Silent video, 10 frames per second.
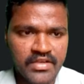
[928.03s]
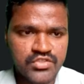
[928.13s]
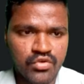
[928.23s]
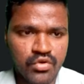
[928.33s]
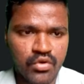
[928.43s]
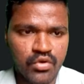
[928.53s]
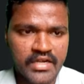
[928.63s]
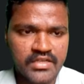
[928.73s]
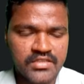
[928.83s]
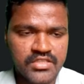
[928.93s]
first row
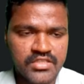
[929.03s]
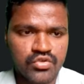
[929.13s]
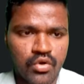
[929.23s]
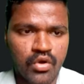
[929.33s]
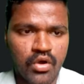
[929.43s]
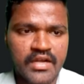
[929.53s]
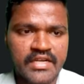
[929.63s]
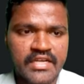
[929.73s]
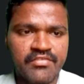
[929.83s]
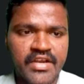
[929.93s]
and this row are
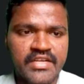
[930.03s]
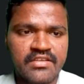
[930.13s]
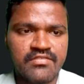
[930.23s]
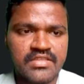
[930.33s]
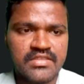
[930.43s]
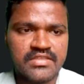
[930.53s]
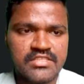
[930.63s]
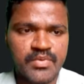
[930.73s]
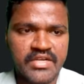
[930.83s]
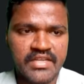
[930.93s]
deviating with
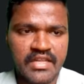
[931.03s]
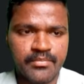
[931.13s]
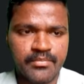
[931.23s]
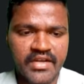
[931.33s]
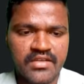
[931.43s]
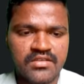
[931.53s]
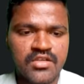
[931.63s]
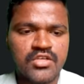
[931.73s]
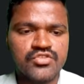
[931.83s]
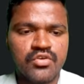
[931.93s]
particular pattern.
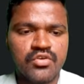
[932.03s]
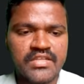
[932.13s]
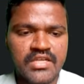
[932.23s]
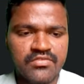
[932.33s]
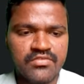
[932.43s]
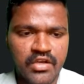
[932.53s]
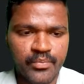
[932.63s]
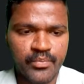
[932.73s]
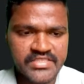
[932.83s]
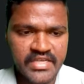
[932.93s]
So for that we have
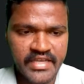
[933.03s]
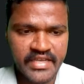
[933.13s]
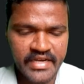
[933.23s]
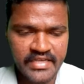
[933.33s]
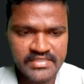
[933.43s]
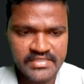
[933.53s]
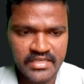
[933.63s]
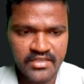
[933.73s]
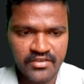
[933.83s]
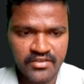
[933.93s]
mentioned a
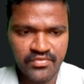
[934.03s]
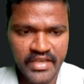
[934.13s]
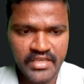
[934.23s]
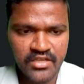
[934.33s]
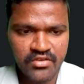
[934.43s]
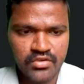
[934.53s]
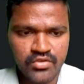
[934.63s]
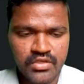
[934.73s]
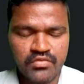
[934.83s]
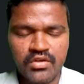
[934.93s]
condition: if I equal
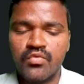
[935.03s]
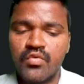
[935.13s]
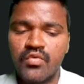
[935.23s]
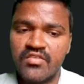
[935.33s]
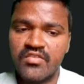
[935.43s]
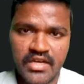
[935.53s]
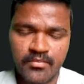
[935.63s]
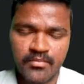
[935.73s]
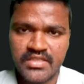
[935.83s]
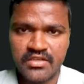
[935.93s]
to whatever the
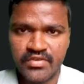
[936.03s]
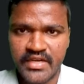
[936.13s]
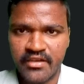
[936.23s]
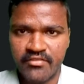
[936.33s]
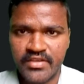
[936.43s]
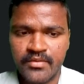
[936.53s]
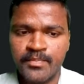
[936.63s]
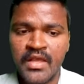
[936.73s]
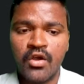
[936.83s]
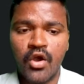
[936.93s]
number that we are having,
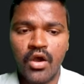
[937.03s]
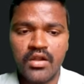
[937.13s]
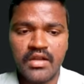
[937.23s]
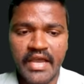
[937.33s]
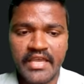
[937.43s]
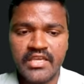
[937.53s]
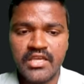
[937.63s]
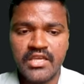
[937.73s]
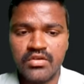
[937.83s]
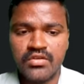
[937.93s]
or I
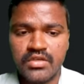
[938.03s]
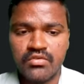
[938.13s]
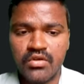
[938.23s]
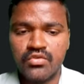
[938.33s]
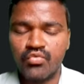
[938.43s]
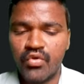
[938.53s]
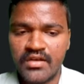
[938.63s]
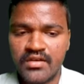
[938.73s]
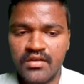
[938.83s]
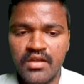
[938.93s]
equal to
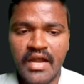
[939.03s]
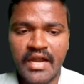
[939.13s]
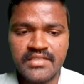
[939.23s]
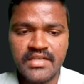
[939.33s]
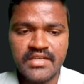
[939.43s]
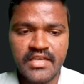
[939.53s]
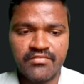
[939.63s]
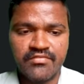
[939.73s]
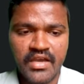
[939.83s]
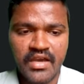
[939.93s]
1, at that
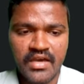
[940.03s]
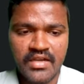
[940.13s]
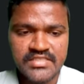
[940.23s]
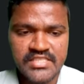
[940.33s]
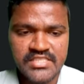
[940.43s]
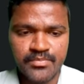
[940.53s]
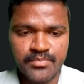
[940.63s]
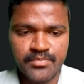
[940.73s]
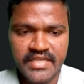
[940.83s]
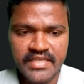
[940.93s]
time we are just
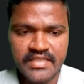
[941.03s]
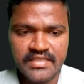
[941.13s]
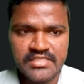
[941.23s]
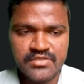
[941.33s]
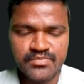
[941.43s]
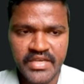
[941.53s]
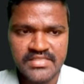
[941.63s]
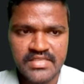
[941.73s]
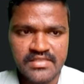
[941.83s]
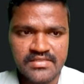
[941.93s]
printing the
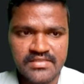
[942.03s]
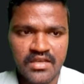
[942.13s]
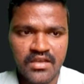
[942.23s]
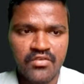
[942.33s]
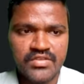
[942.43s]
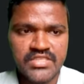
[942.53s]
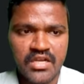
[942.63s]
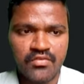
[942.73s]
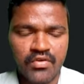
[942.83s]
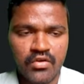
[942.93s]
spaces which
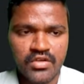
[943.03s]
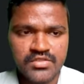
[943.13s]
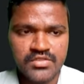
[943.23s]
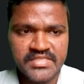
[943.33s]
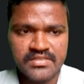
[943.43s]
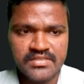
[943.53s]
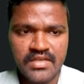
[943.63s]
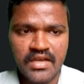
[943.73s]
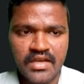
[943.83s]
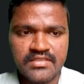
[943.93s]
are of outer spaces
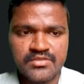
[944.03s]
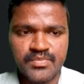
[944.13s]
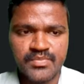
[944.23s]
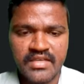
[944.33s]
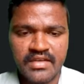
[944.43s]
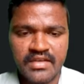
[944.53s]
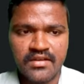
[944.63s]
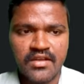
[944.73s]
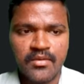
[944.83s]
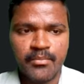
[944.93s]
and this particular
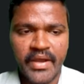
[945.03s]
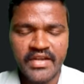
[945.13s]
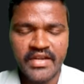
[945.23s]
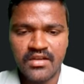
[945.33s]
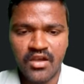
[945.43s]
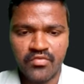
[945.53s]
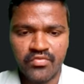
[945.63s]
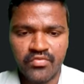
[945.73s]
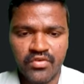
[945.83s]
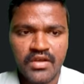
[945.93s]
pattern of
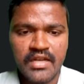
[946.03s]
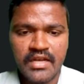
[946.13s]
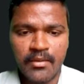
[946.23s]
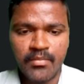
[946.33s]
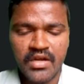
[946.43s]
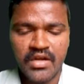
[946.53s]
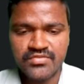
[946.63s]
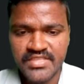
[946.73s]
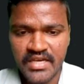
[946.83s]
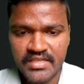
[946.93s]
number
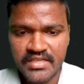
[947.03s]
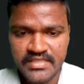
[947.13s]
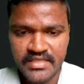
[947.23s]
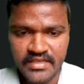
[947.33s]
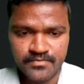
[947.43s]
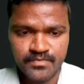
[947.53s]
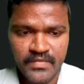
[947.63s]
of stars here.